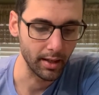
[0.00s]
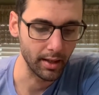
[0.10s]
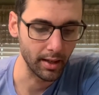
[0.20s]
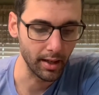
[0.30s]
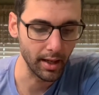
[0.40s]

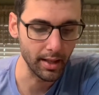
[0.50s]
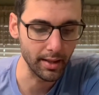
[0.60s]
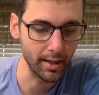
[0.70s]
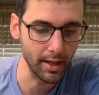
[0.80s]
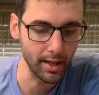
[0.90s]
and
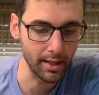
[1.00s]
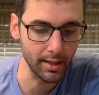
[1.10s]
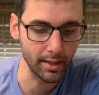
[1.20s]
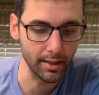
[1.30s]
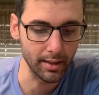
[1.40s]
then
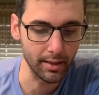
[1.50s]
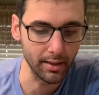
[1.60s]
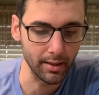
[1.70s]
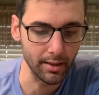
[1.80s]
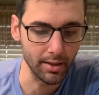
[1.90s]

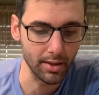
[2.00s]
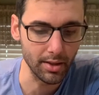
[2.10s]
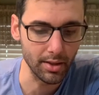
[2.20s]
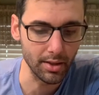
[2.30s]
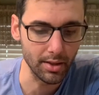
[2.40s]

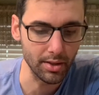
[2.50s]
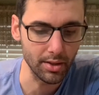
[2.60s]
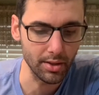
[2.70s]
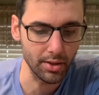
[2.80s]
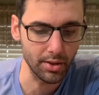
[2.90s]

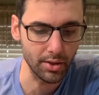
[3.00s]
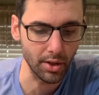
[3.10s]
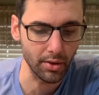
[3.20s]
stir